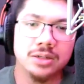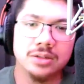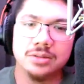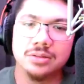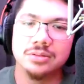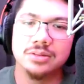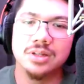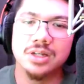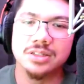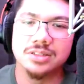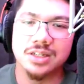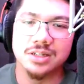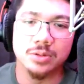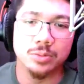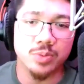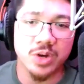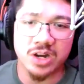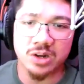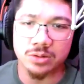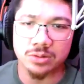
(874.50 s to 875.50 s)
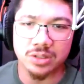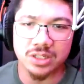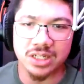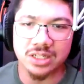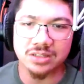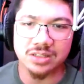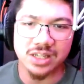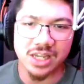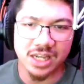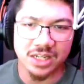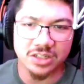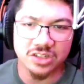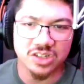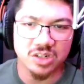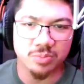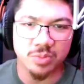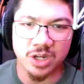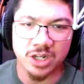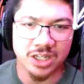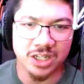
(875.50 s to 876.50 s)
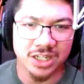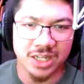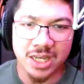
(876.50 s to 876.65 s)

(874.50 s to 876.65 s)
Lugs had apparently engaged a bunny.